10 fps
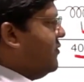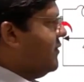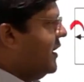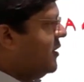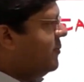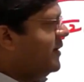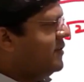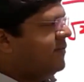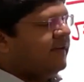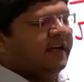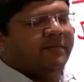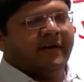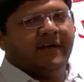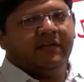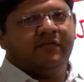square plus VL
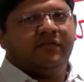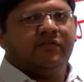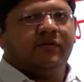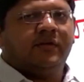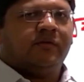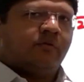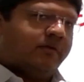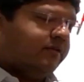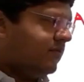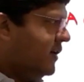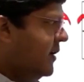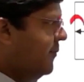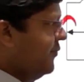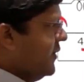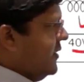minus VC whole
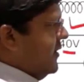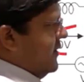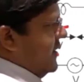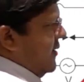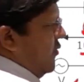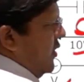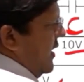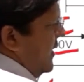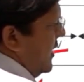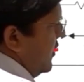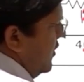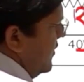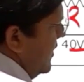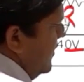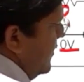square. This is the voltage
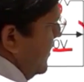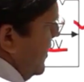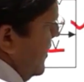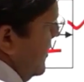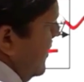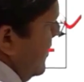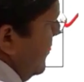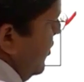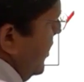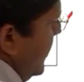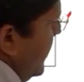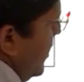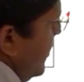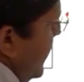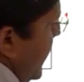across resistor, this is voltage
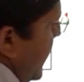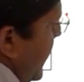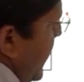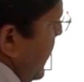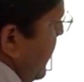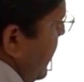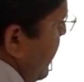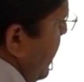across inductor, and this is